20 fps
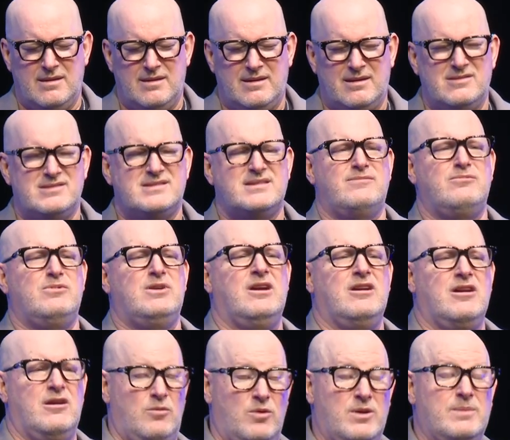because when I
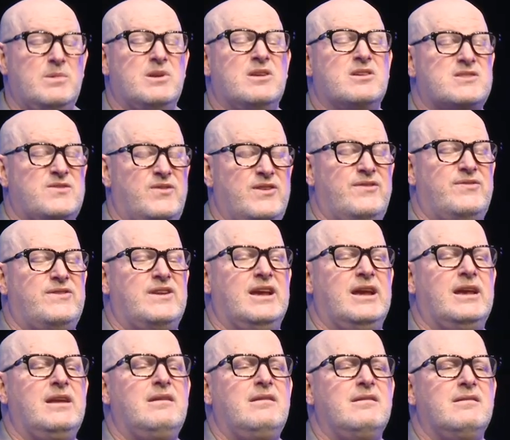got one when I was
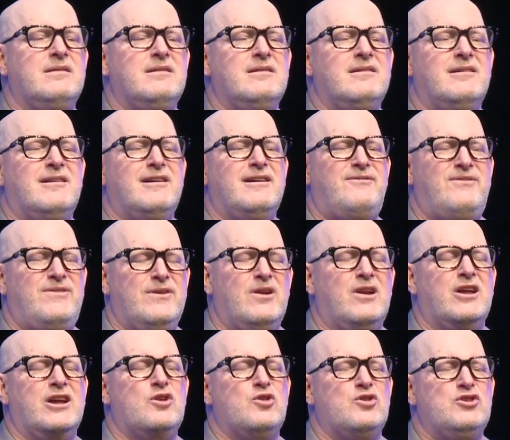15, I felt
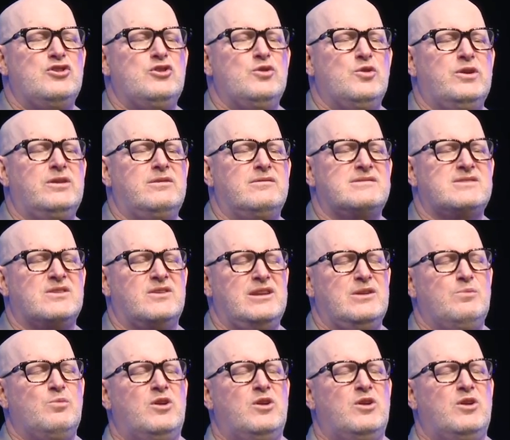I couldn't do it, so I didn't